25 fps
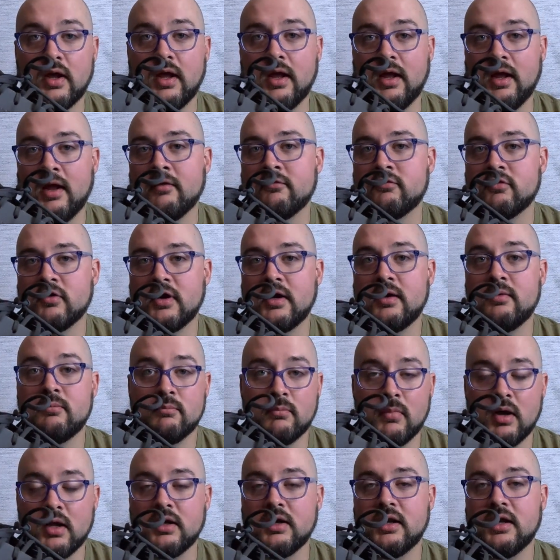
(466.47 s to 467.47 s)
every
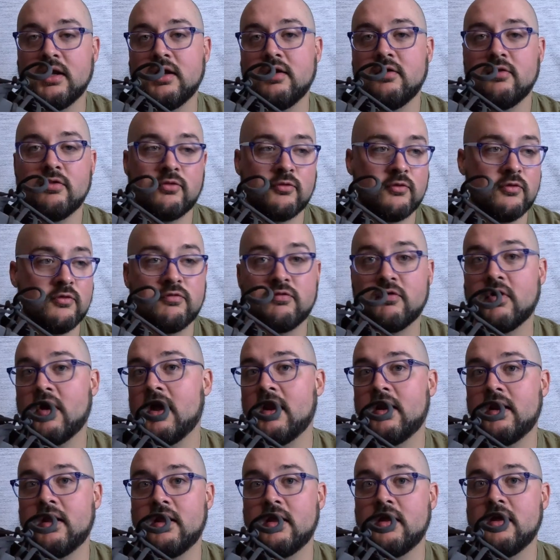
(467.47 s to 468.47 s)
Monday through
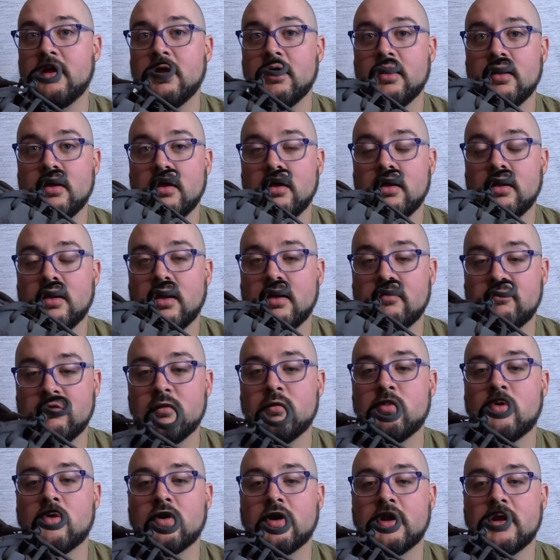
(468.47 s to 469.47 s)
Friday, every
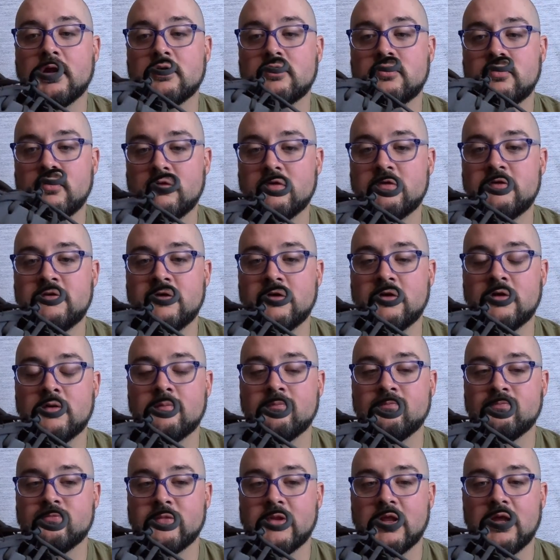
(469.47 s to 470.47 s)
morning to the
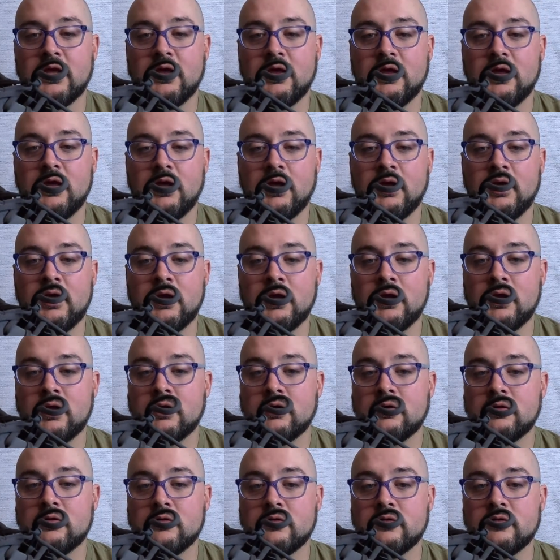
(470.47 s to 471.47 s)
gym,
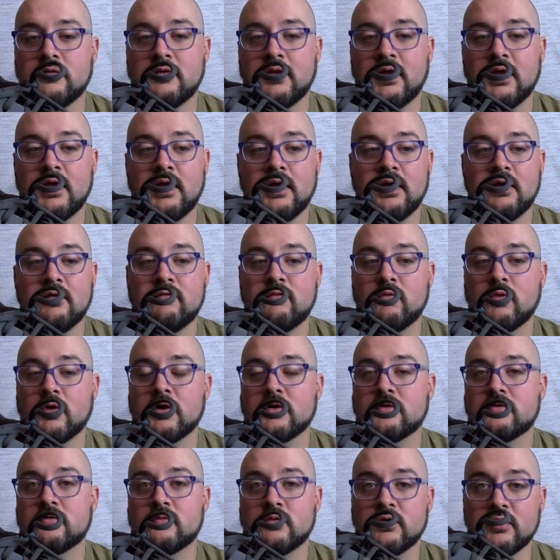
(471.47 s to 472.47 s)
and they have
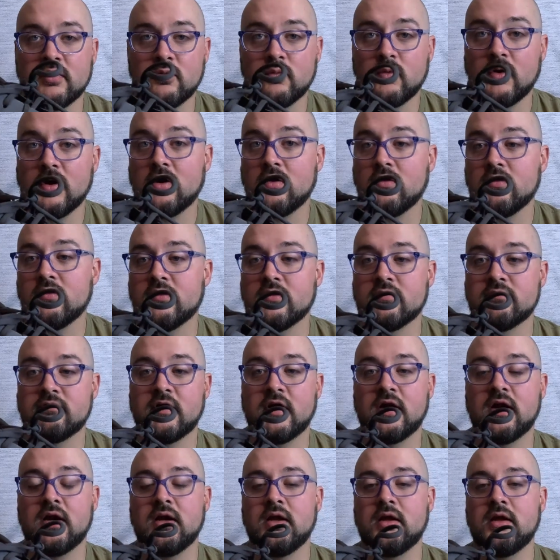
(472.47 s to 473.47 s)
worked really well. They're
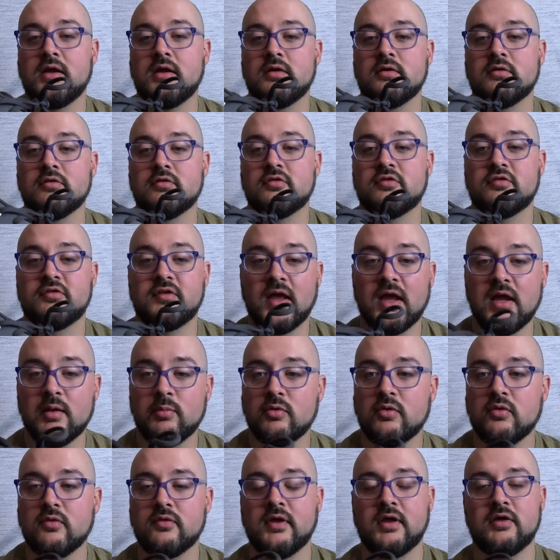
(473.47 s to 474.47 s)
very
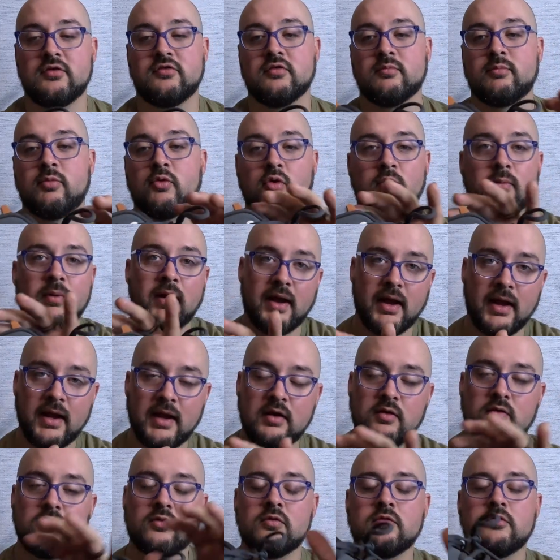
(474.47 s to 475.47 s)
stable. They support my
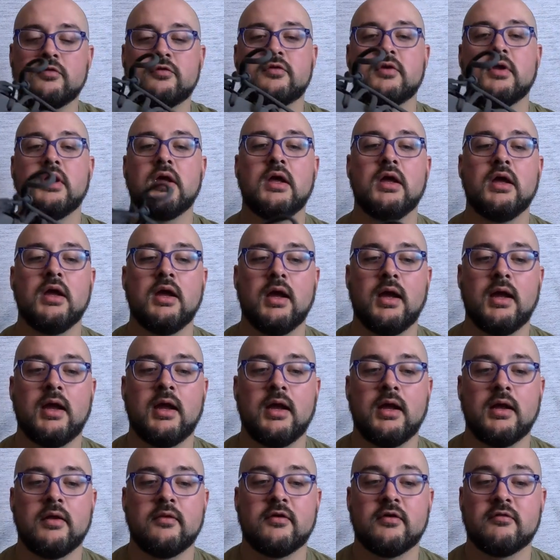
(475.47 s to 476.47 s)
ankles,
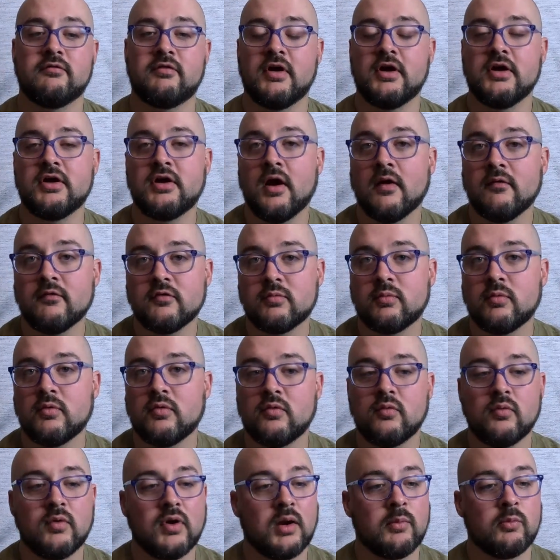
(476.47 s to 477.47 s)
and they're very
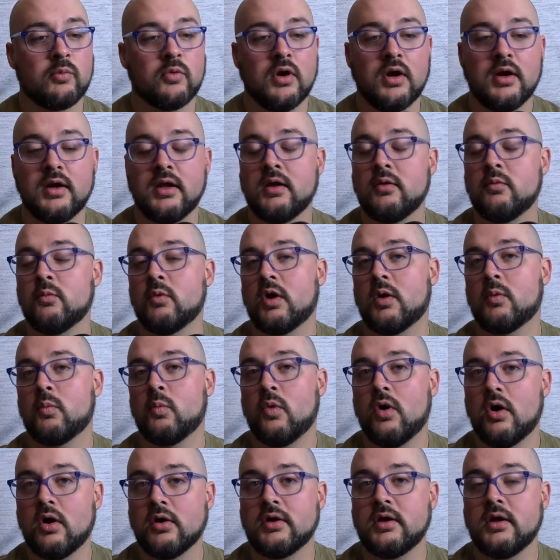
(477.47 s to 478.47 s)
comfortable when I'm running, when I'm
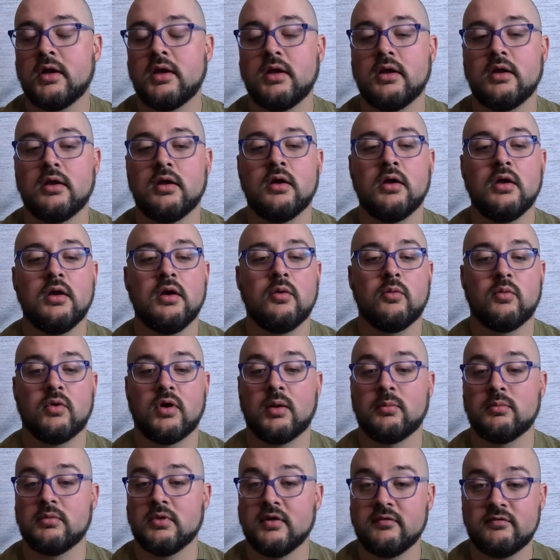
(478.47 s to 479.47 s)
walking, when
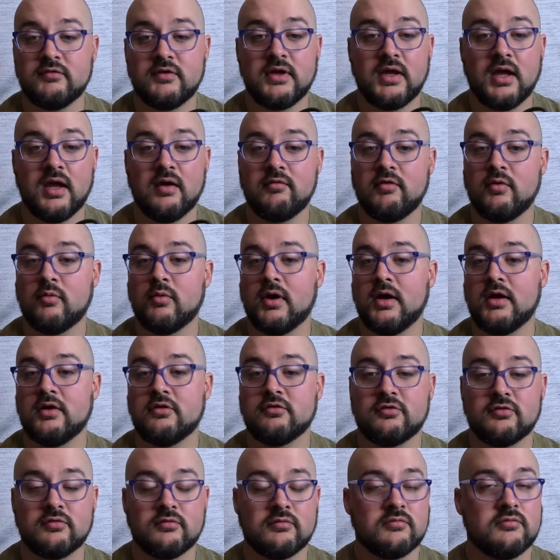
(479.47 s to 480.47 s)
I'm lifting heavy
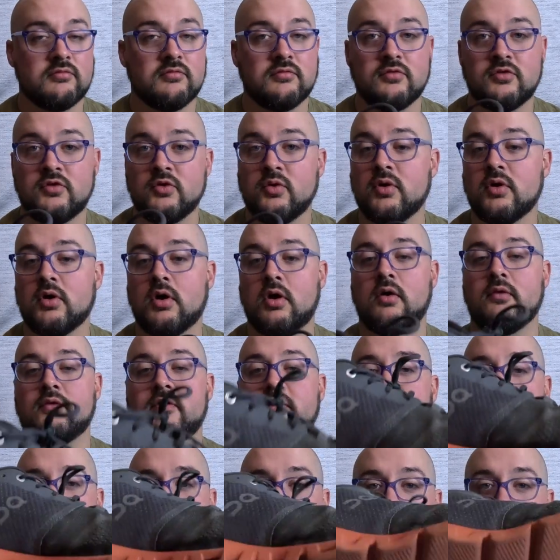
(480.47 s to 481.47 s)
weights, doing all the
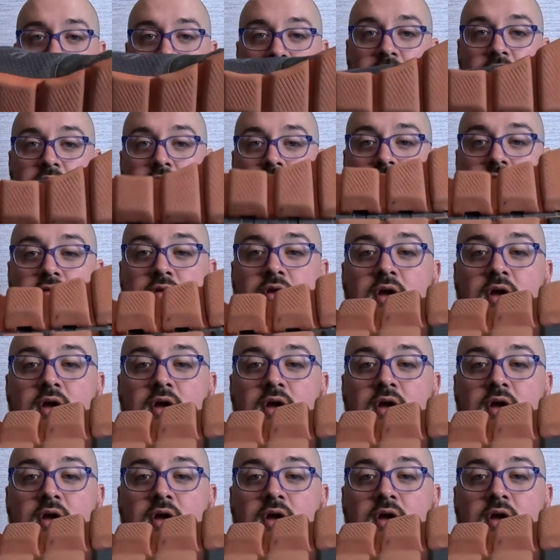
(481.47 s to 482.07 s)
different things